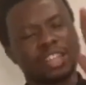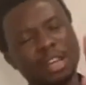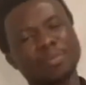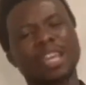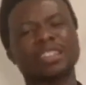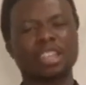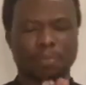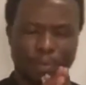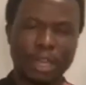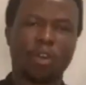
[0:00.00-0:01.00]
Scripture, they
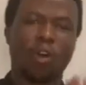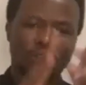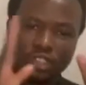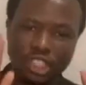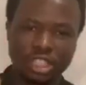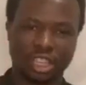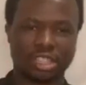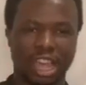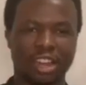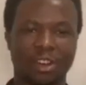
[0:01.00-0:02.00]
speak of
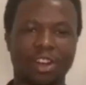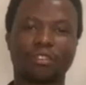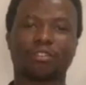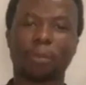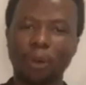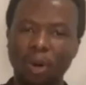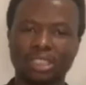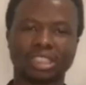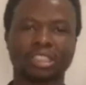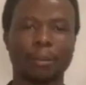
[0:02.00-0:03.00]
Jesus alone. From
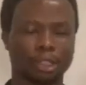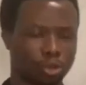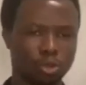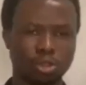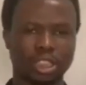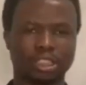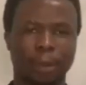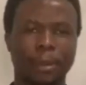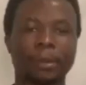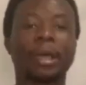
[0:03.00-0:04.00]
Old Testament to New
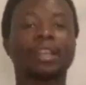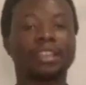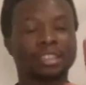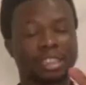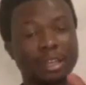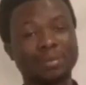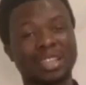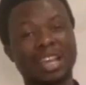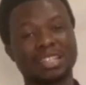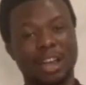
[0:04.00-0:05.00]
Testament, the
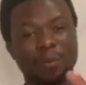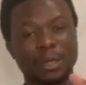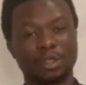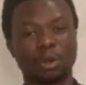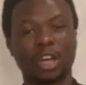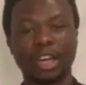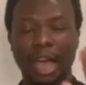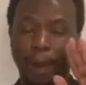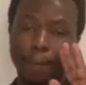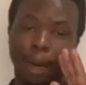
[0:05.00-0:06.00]
scriptures have been
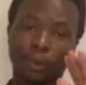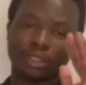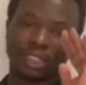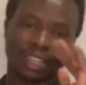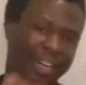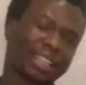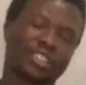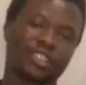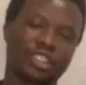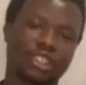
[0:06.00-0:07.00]
talking about
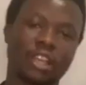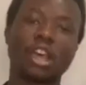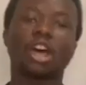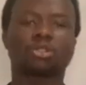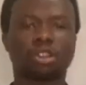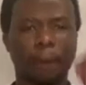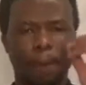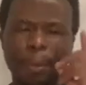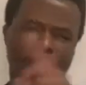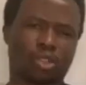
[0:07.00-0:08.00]
Christ Jesus. So the
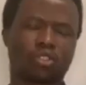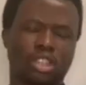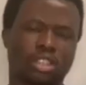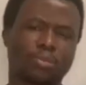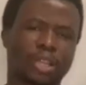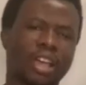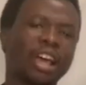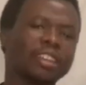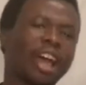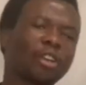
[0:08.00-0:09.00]
purpose of the
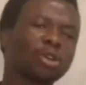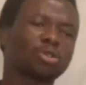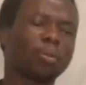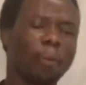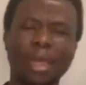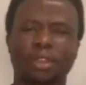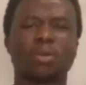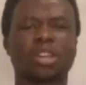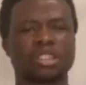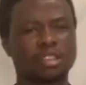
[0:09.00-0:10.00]
scripture, they are not to
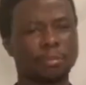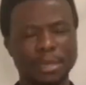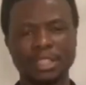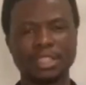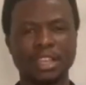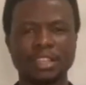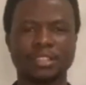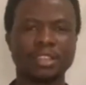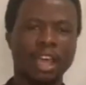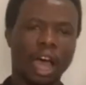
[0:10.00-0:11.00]
make you as in the
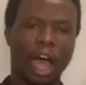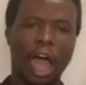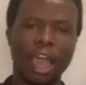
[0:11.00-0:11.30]
business,